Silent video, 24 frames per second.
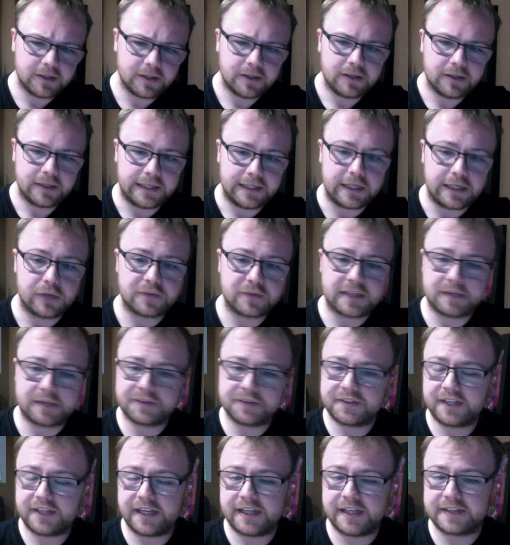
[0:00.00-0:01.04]
He goes
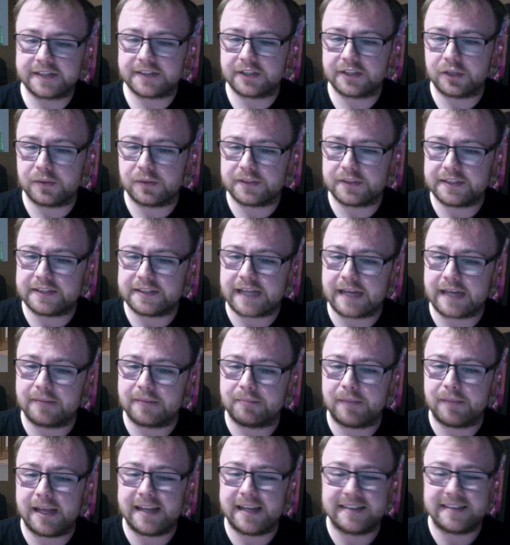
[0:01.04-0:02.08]
downstairs and notices Aunt
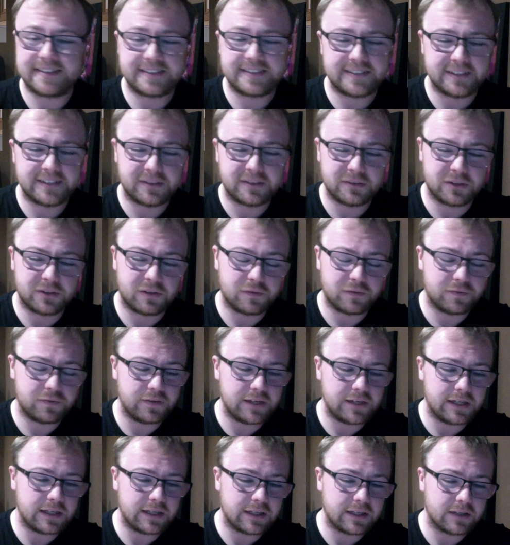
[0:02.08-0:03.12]
May is still not
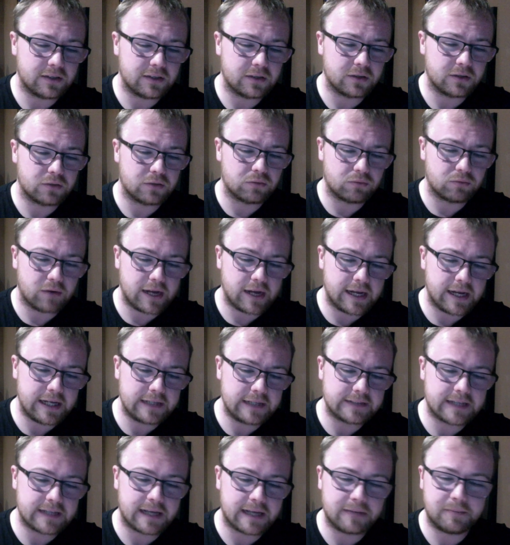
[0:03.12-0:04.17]
feeling great.
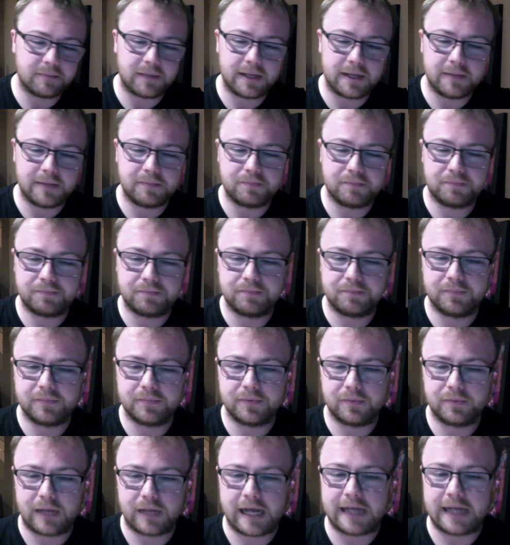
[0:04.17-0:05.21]
Aunt May
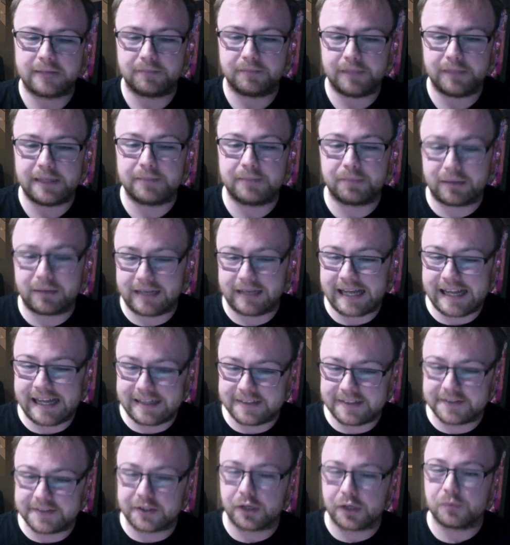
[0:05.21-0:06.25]
had made plans to go